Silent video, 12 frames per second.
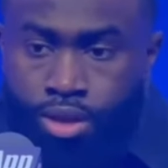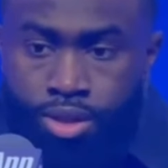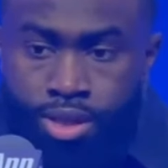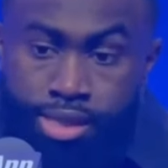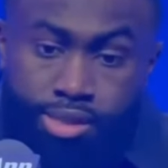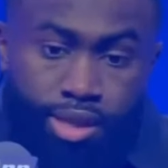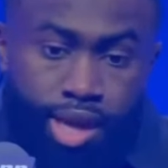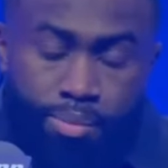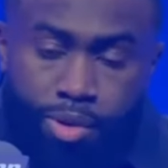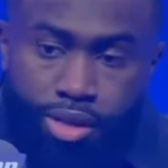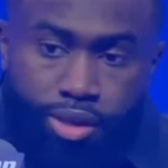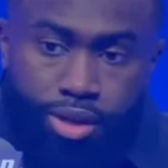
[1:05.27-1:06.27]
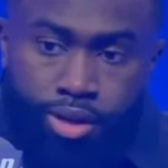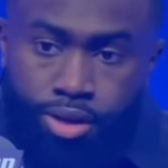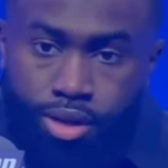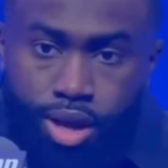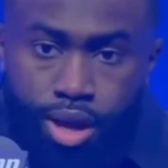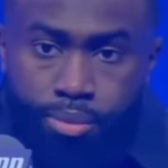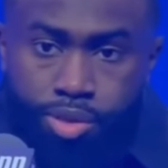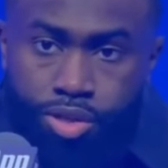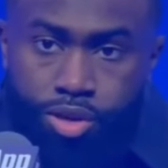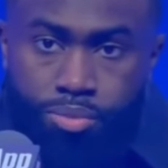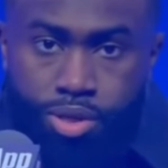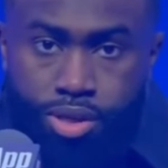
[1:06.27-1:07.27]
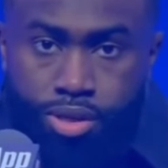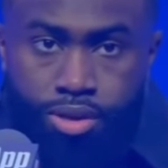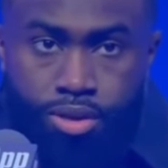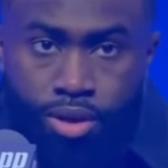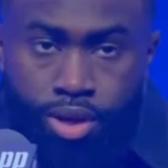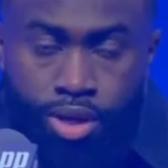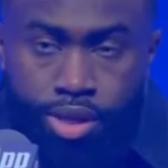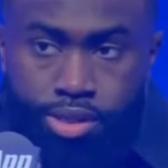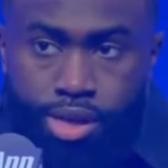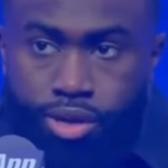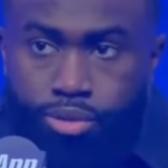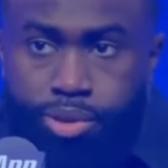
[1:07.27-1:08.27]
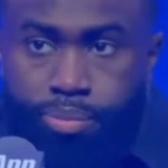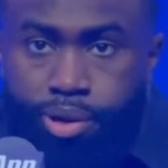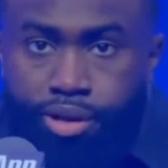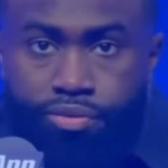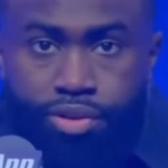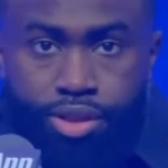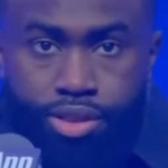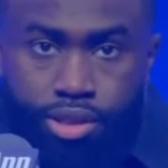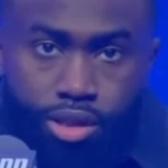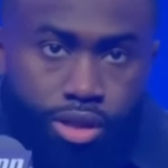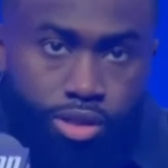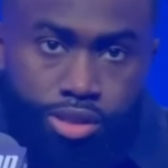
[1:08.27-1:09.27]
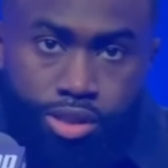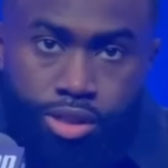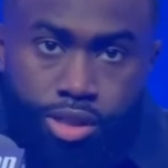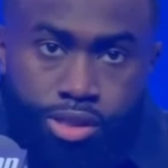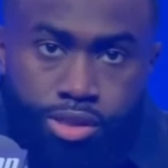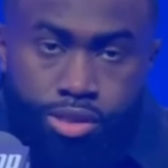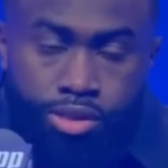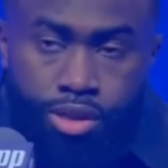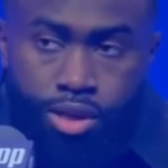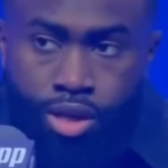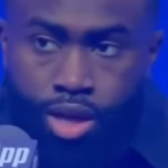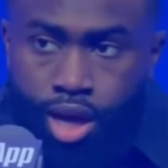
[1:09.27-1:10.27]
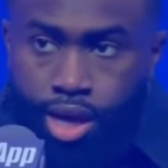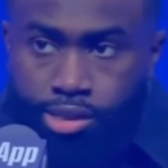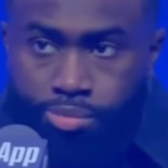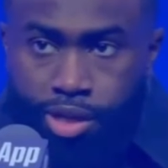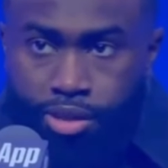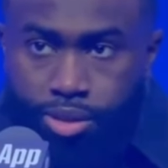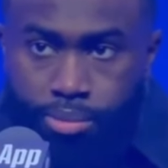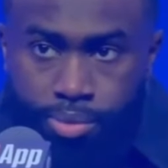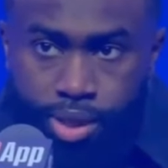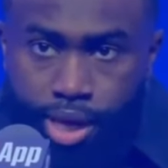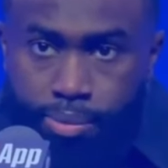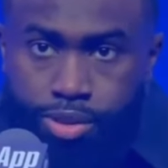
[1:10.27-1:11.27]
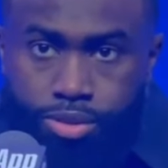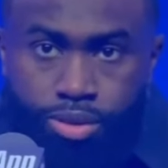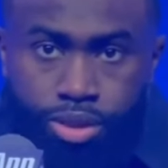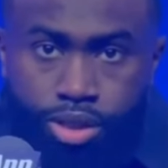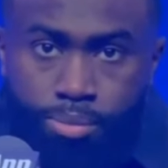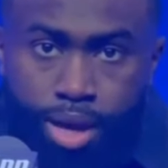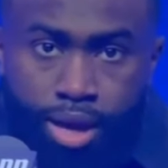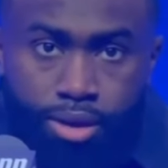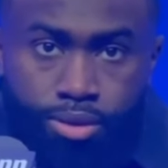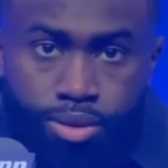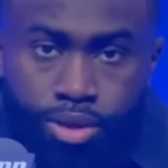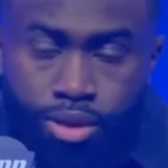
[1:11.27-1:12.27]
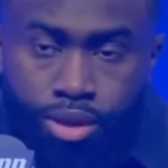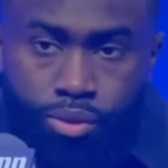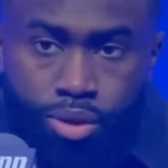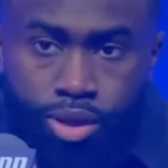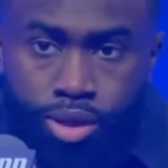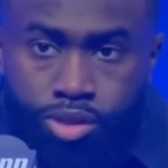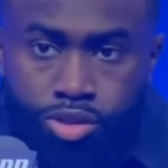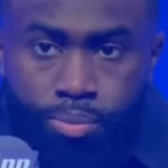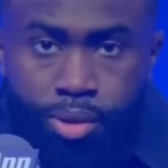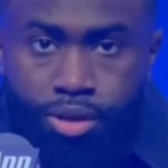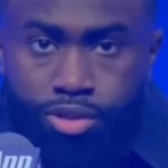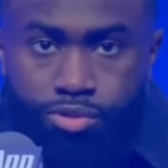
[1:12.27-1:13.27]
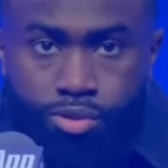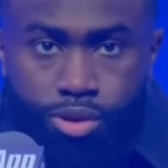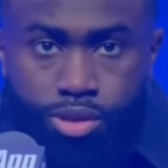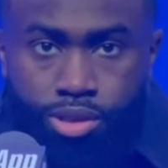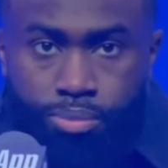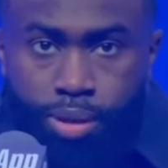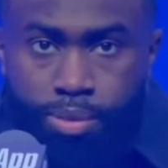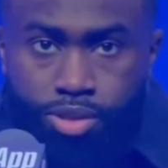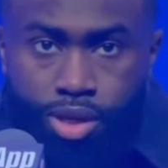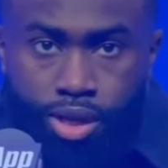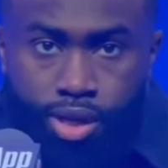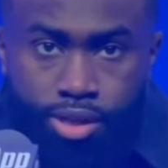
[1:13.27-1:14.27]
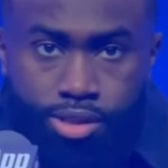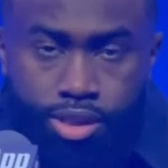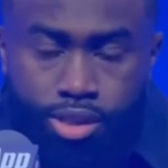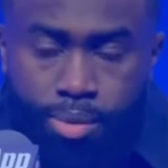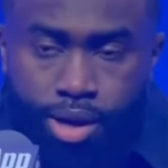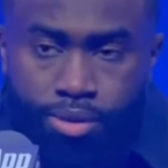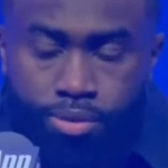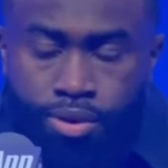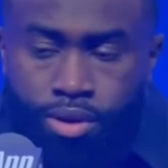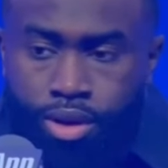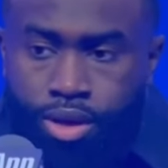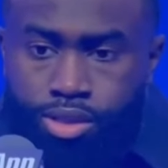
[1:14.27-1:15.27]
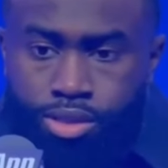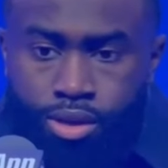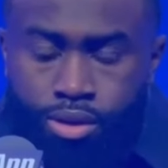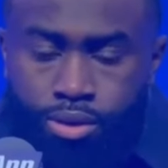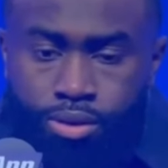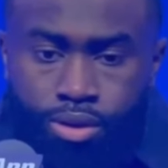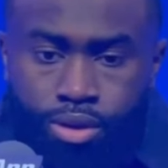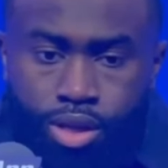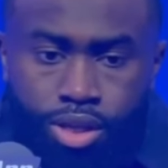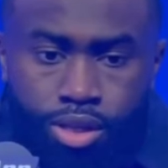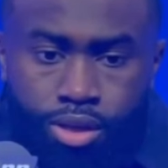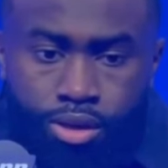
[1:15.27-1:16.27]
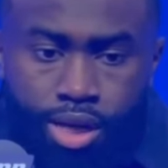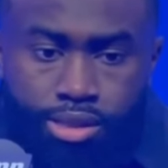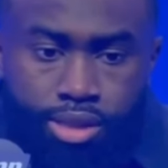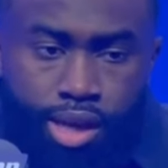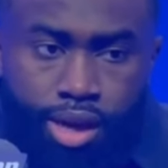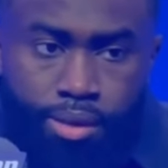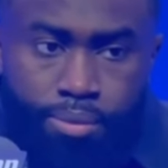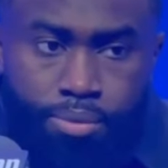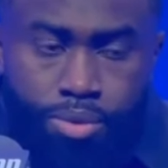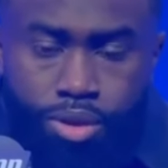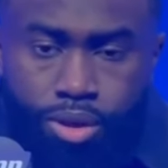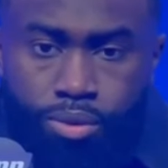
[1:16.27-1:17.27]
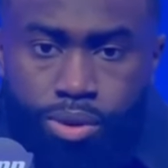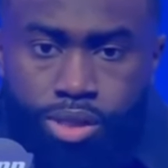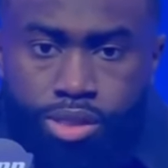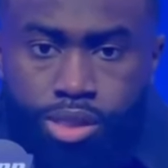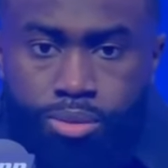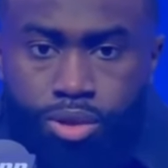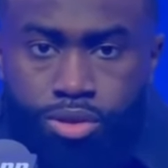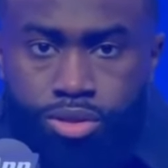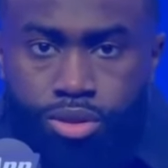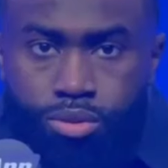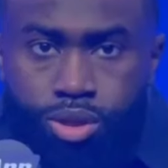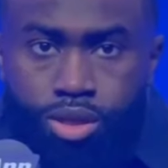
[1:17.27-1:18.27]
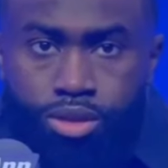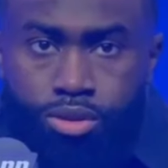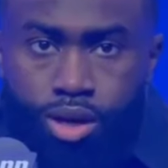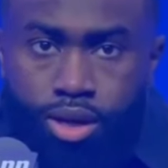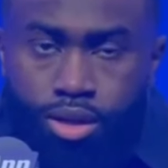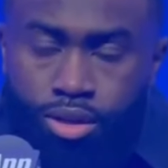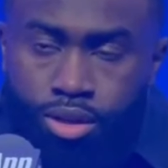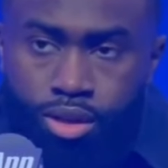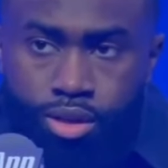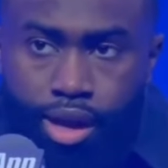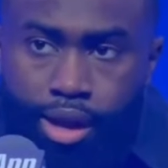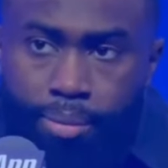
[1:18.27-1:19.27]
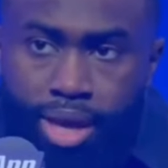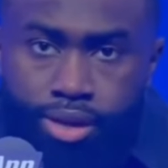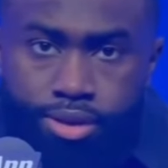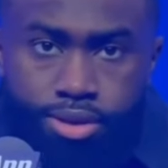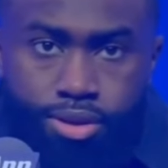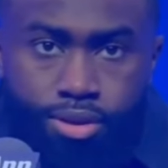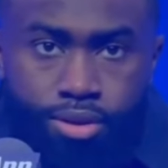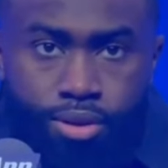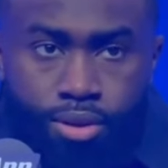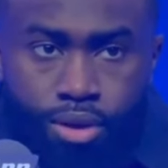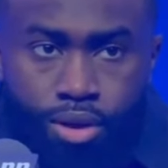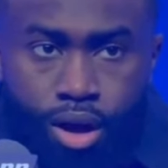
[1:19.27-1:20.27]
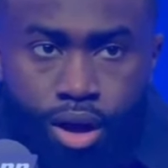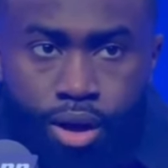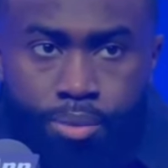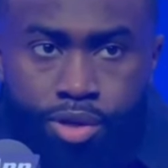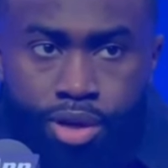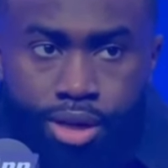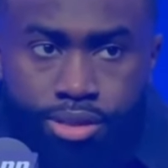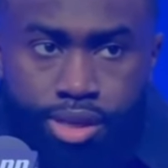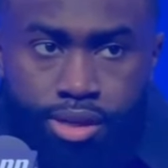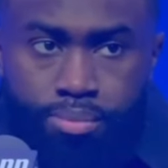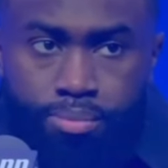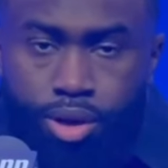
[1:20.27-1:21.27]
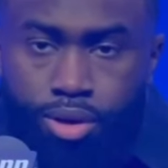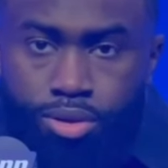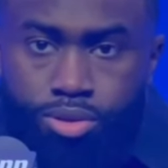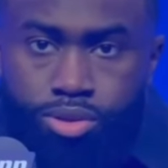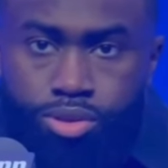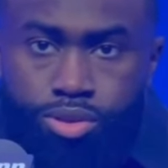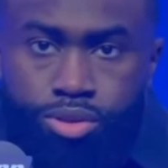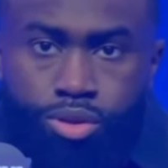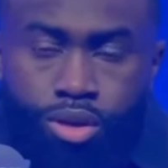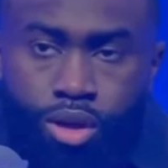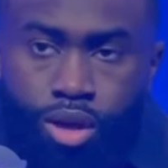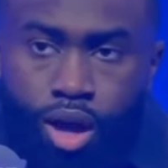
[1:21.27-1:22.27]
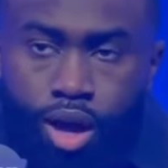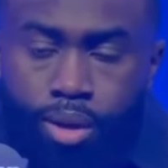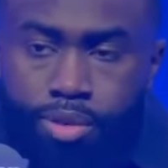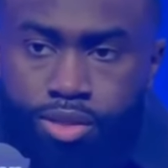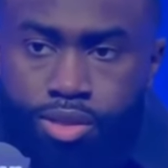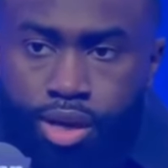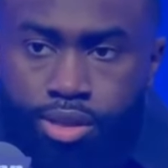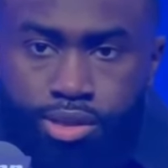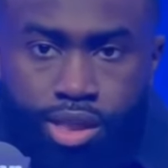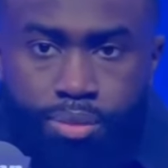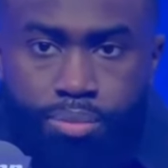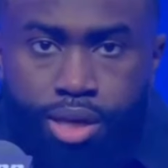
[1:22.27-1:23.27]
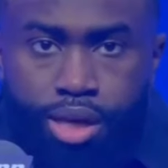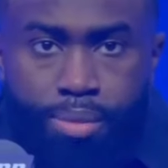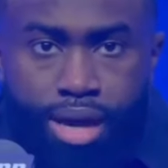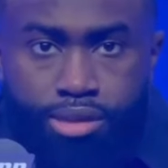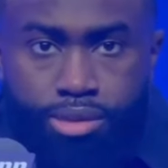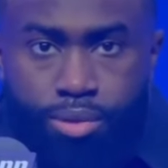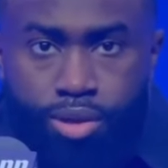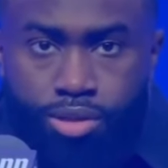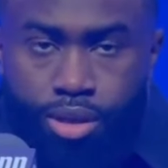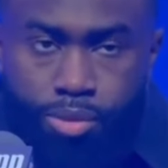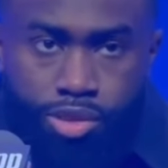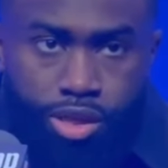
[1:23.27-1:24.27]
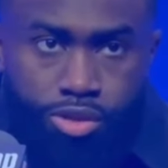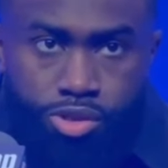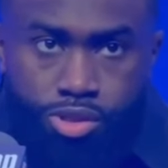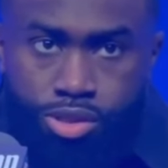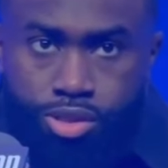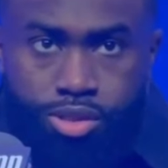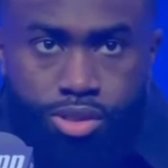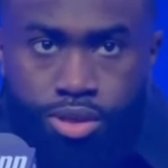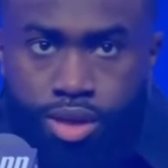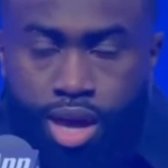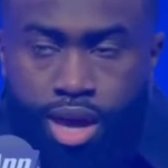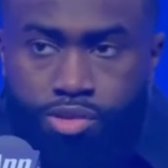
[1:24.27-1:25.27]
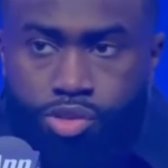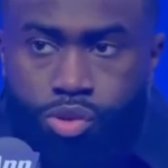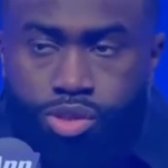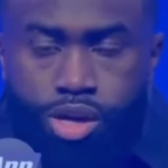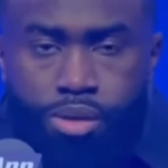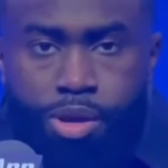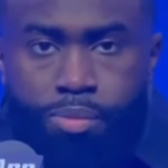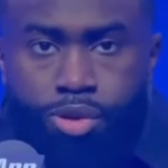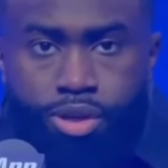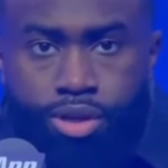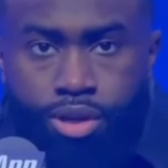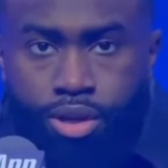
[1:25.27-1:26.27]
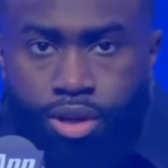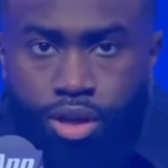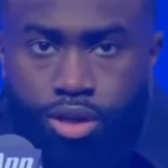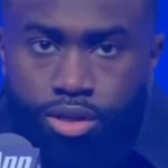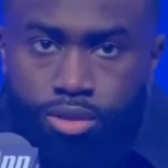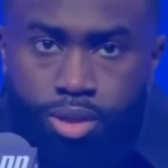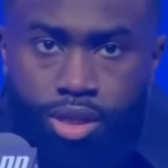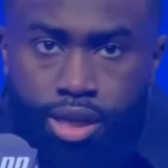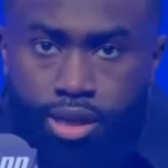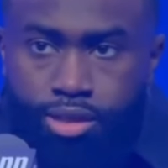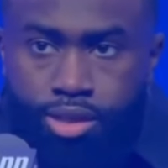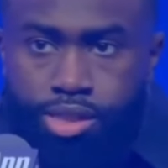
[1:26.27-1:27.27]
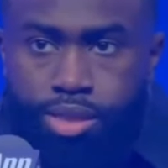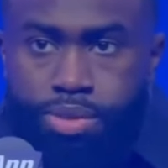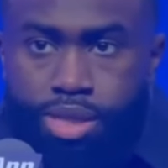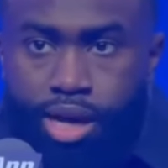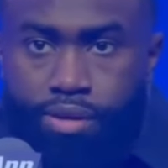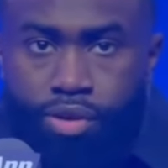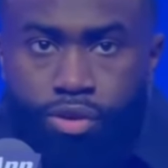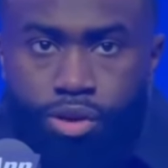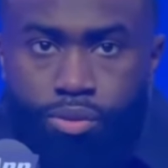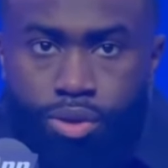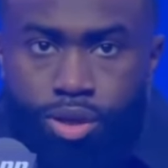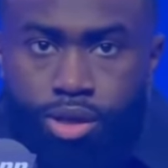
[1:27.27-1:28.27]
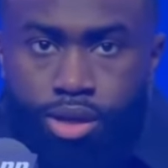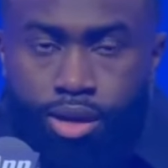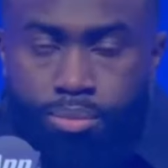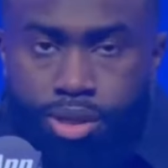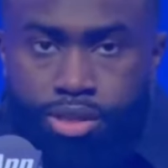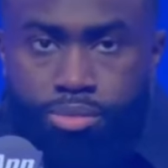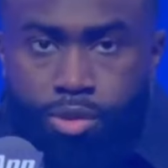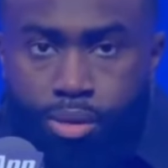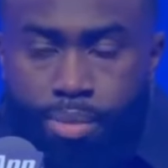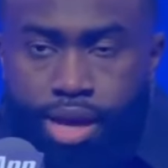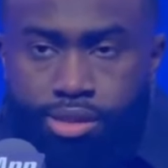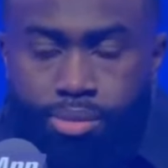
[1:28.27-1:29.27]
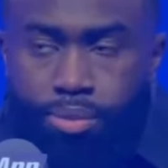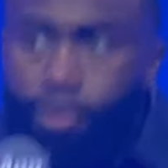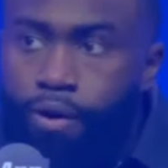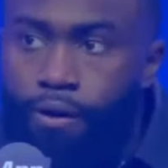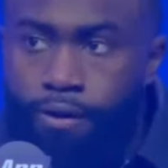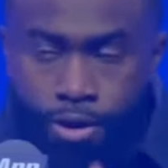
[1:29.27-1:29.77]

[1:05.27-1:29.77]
That's the game right there. Um, it's gonna be, it's not gonna be perfect. It's a long series. I expect them game two to come out with tremendous force and maybe try to hit us in the mouth. So, you know, that's the game. You know, when a team goes on a run, you gotta, you gotta manage it. Um, you gotta stay composed. Um, you gotta keep playing basketball. It's almost like you just have short-term memory a little bit. Like the team's not even on a run. You gotta play smart basketball.